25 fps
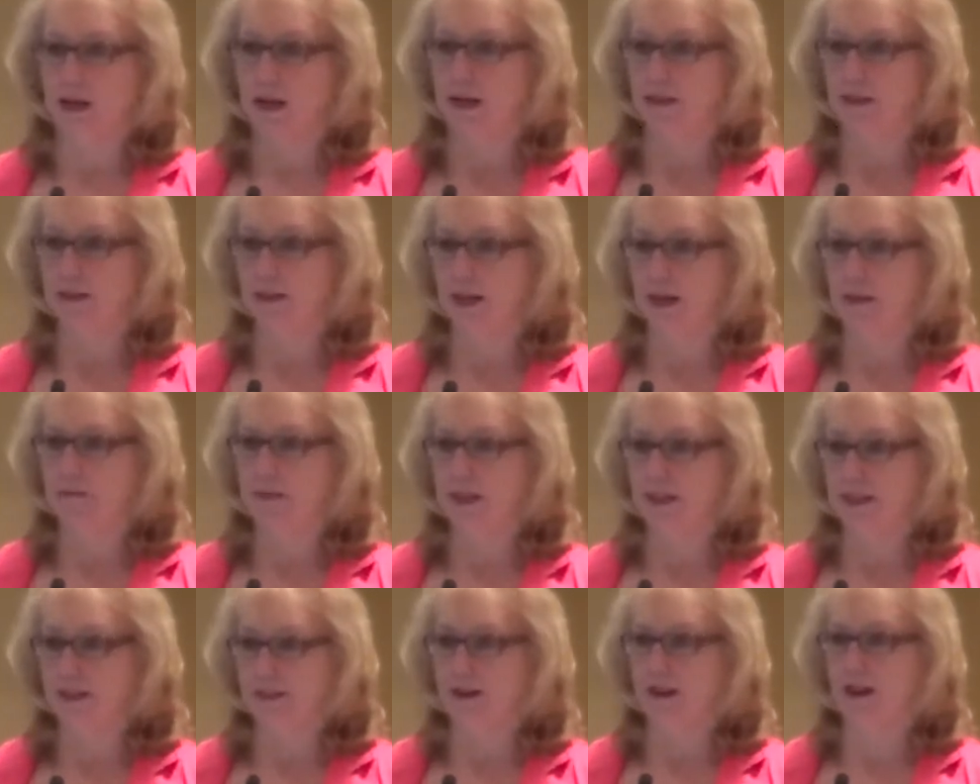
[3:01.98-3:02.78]
side
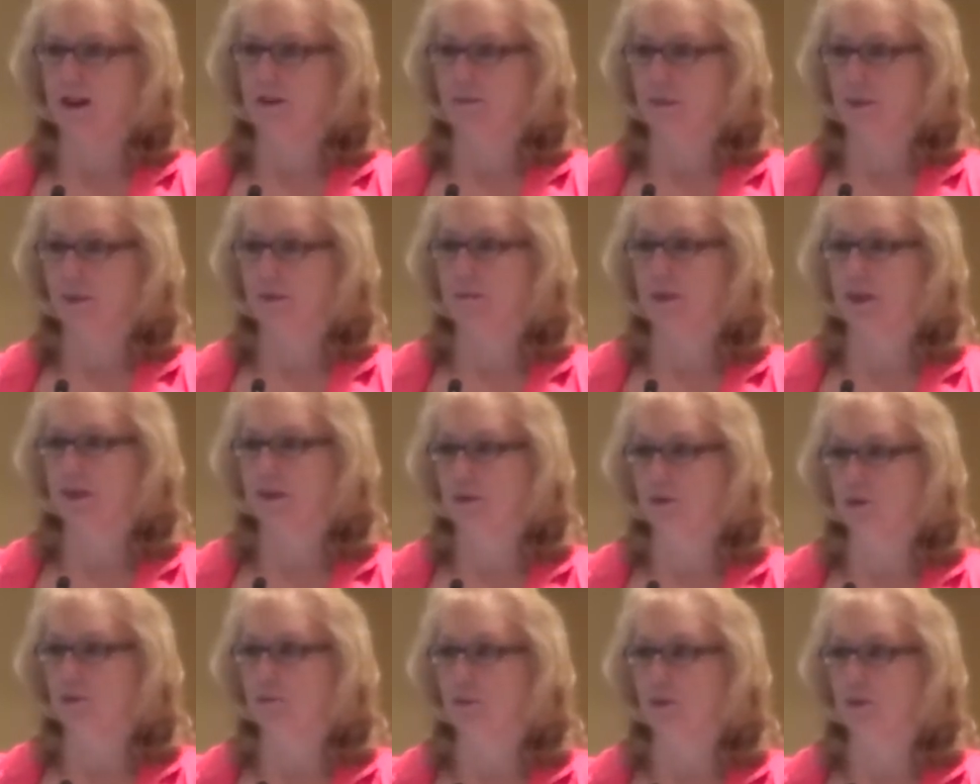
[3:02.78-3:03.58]
by side with my
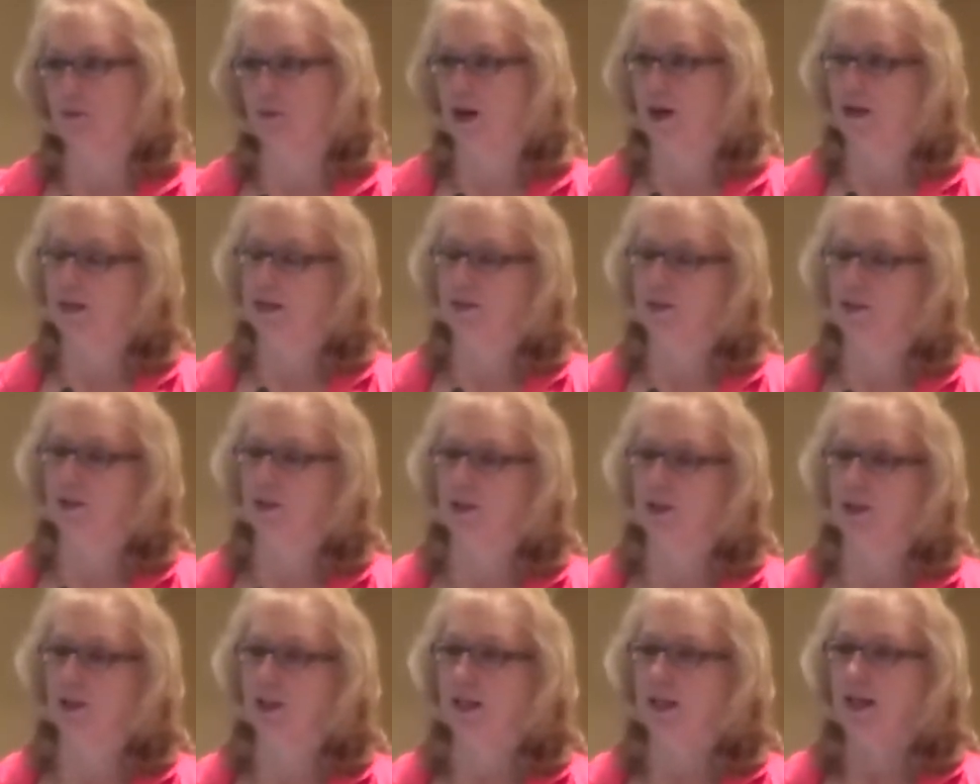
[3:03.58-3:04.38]

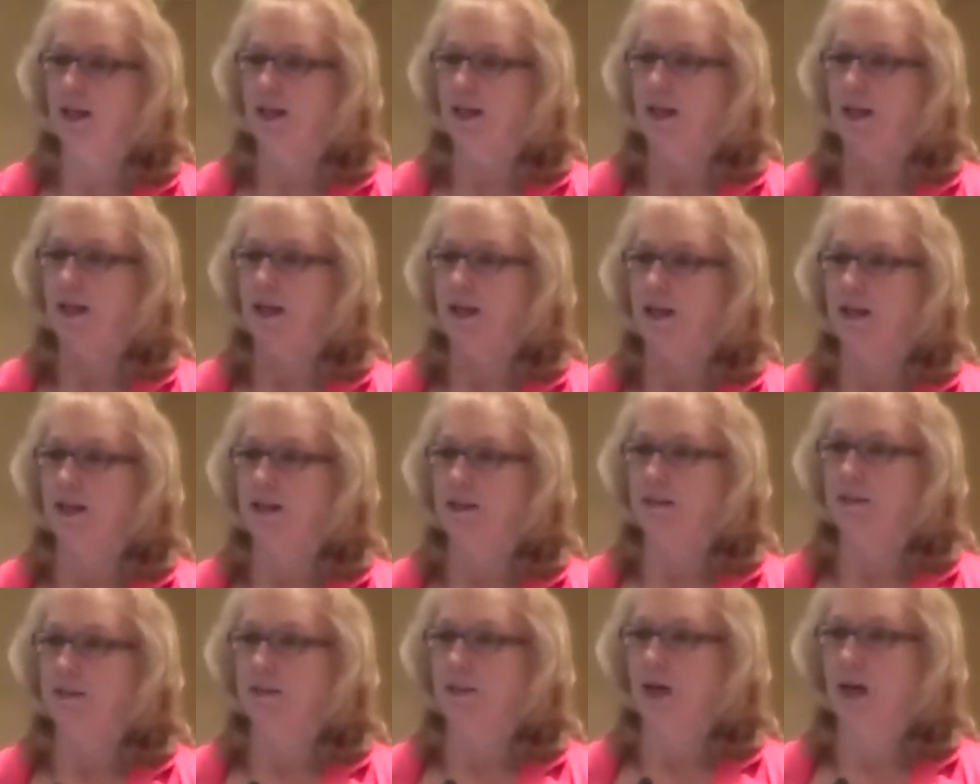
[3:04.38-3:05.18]
supervisor,
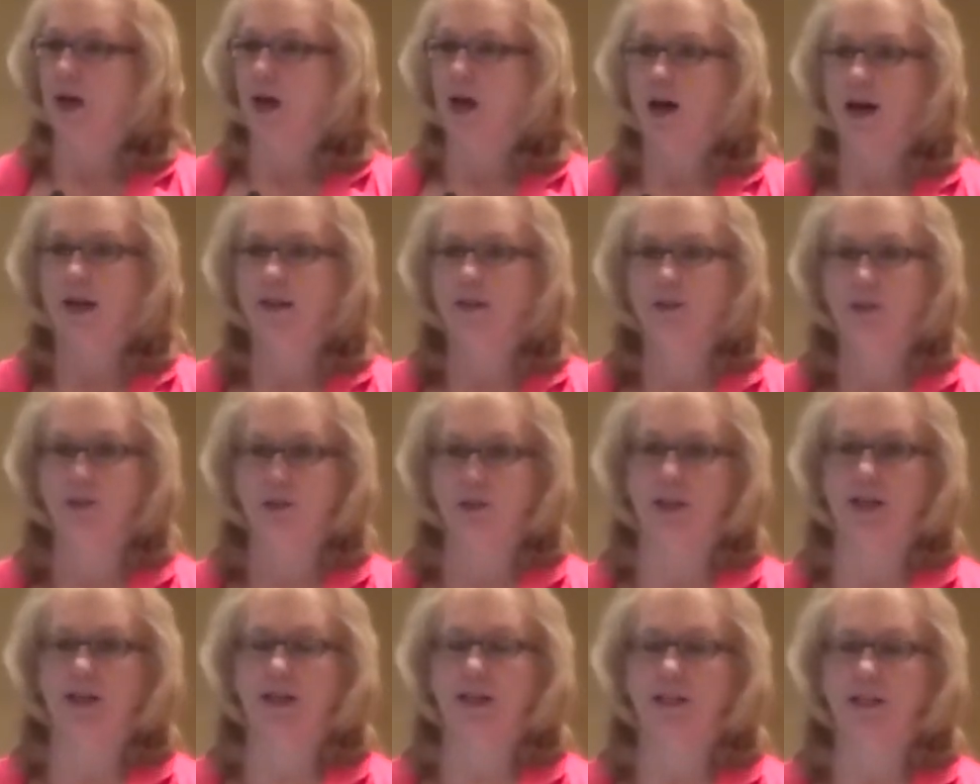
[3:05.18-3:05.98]
and I
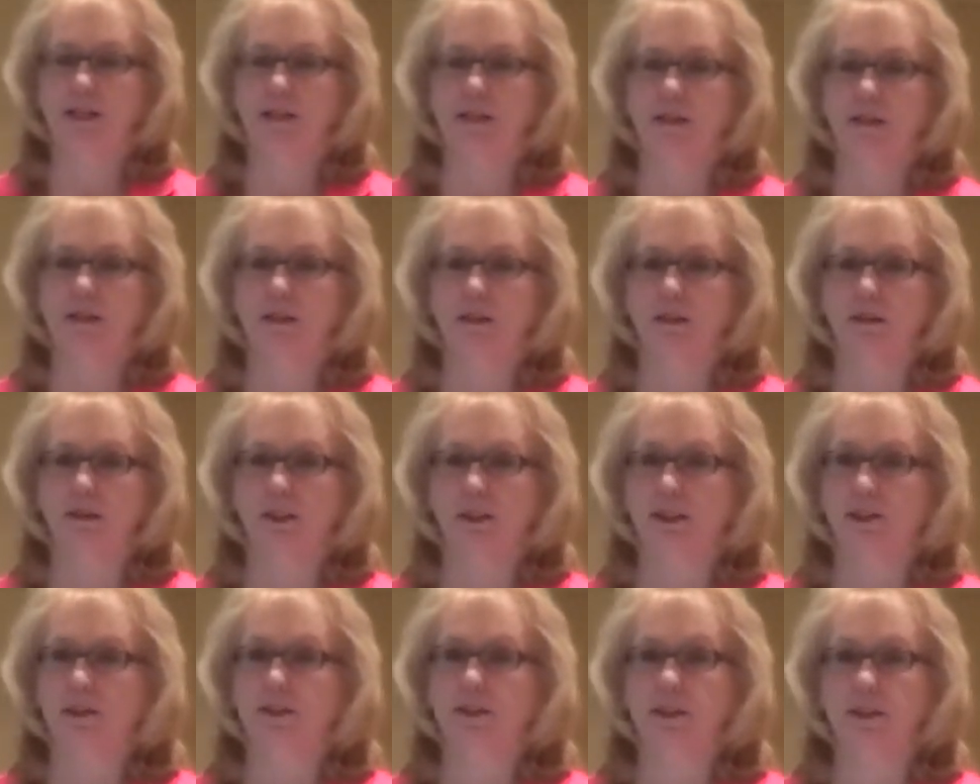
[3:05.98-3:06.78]
trained
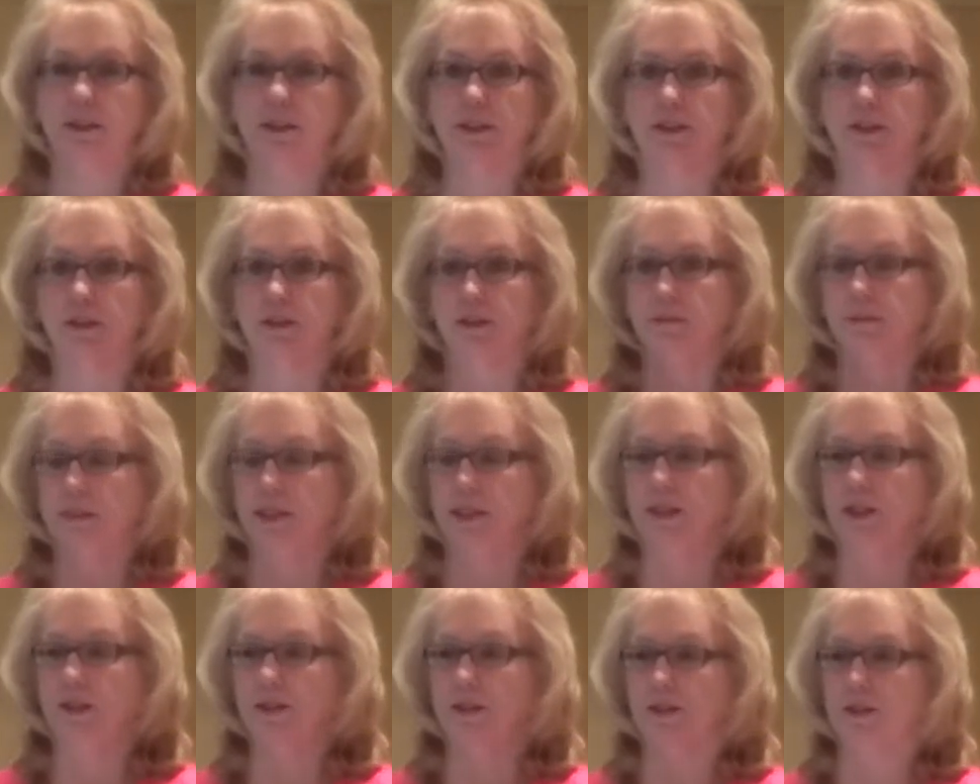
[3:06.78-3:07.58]
years and years,
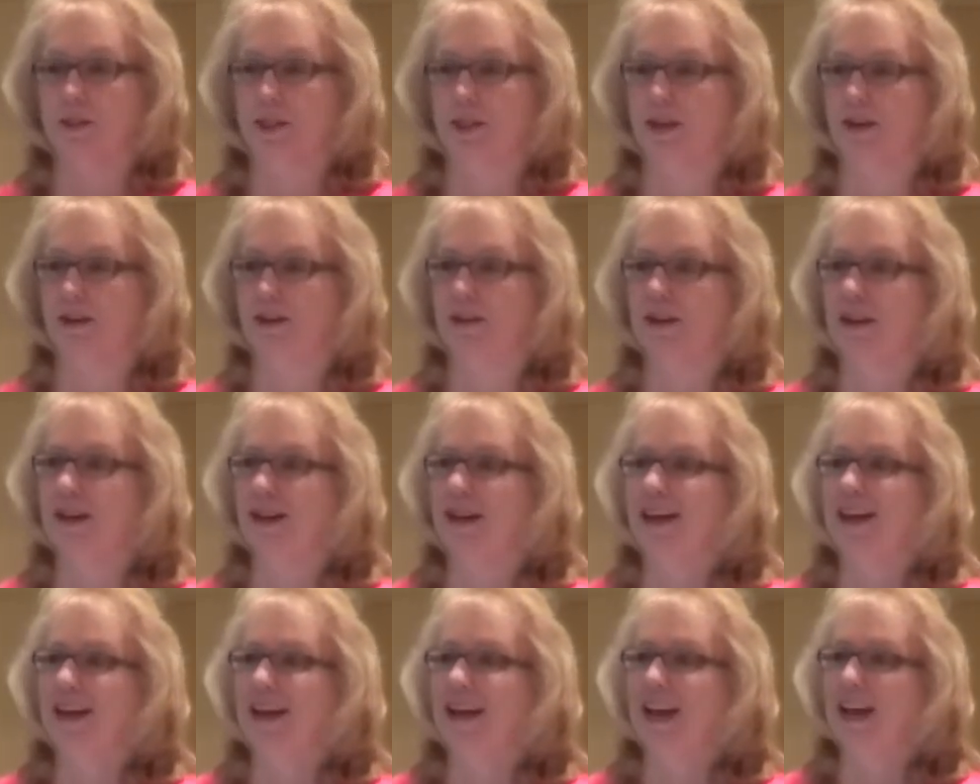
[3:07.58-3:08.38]
many years ago,
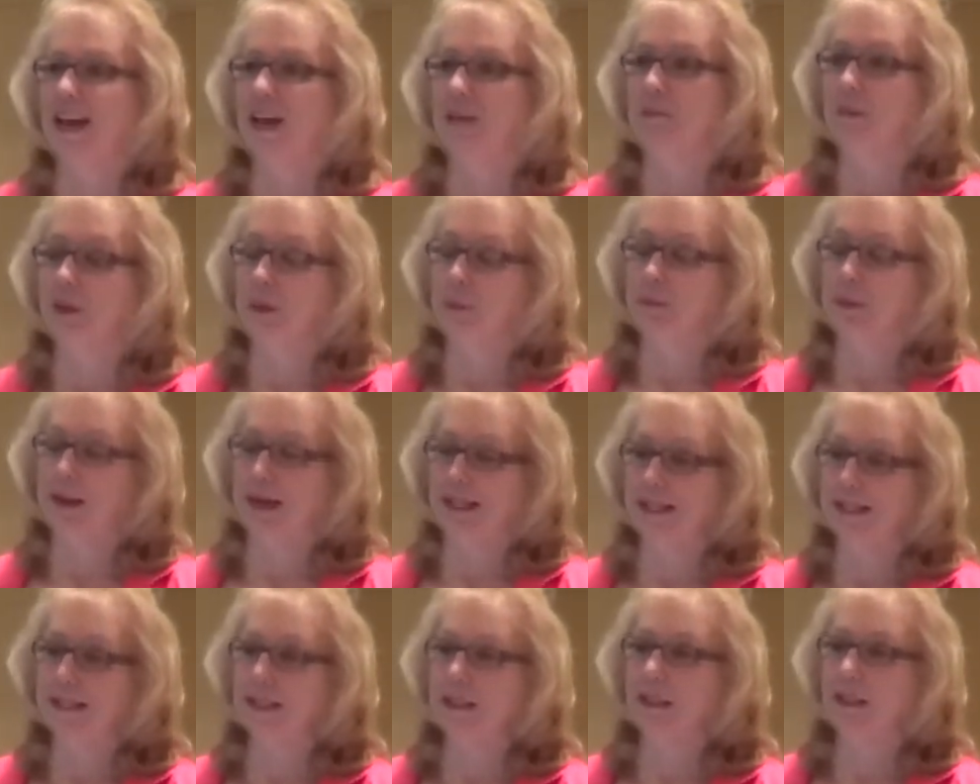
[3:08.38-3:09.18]
and we
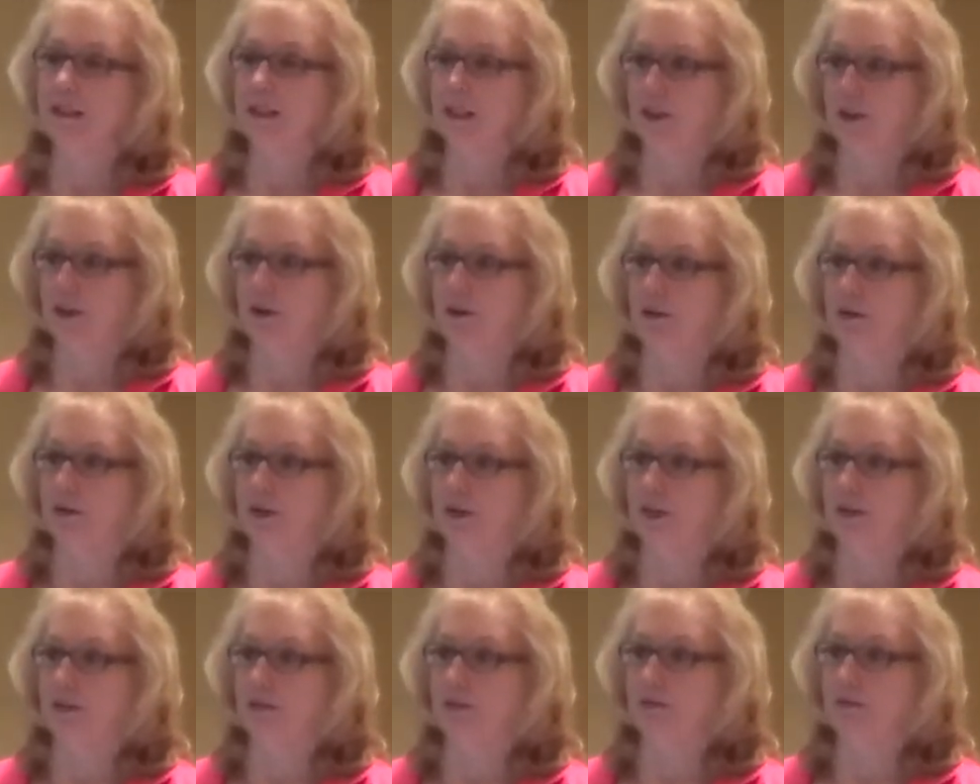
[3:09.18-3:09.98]
basically
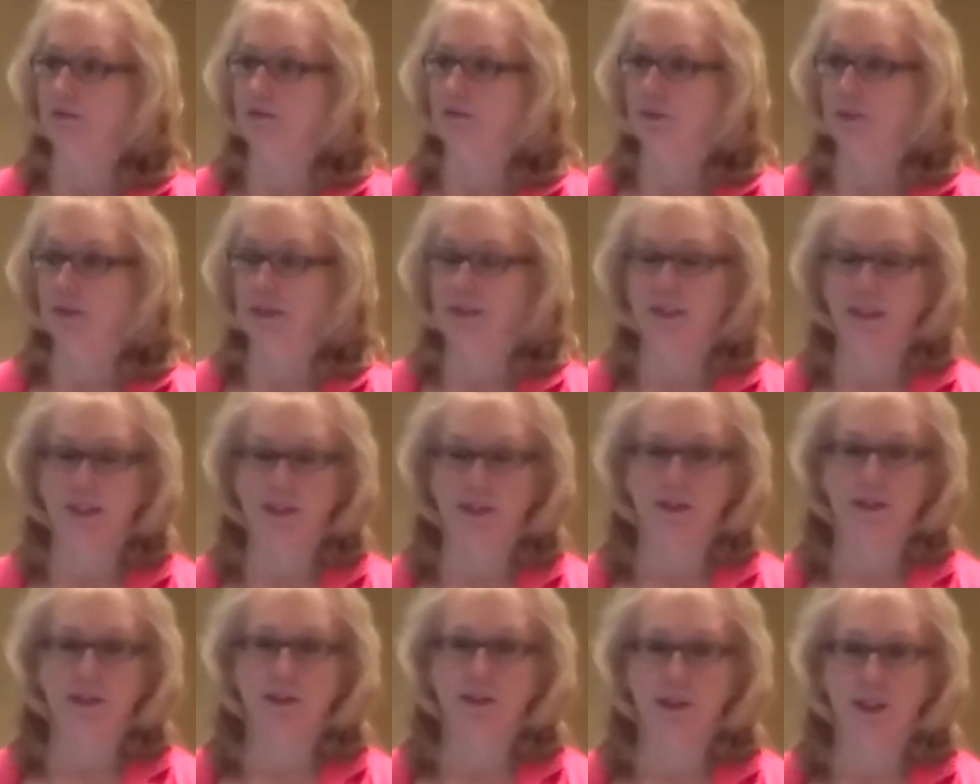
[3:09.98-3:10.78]
coded for the
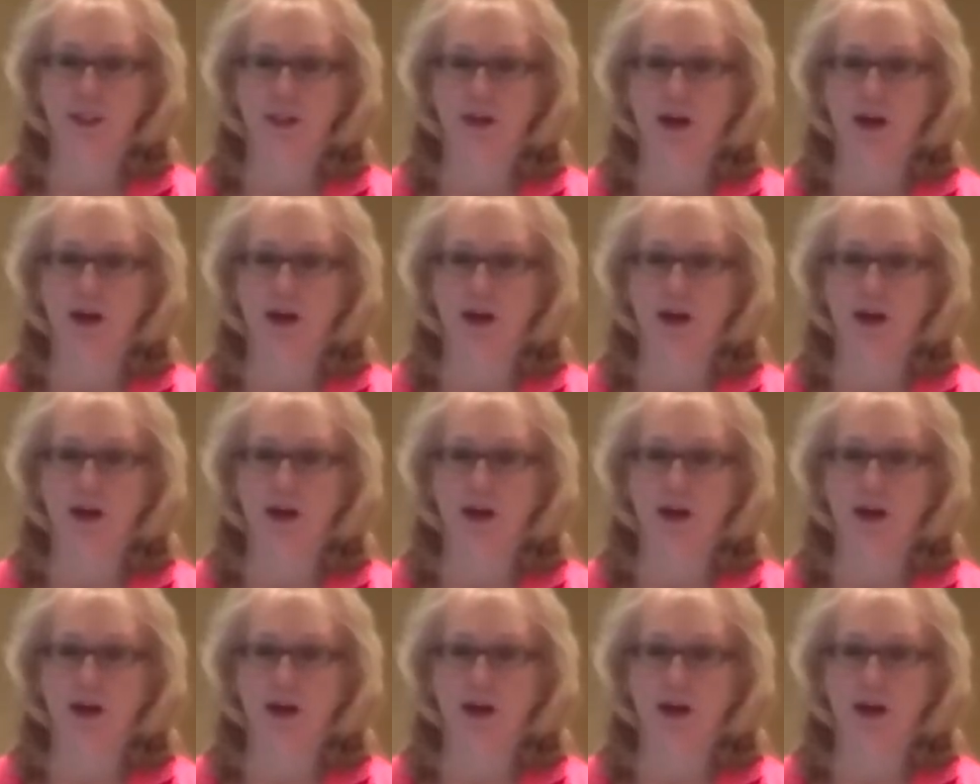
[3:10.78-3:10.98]
DRG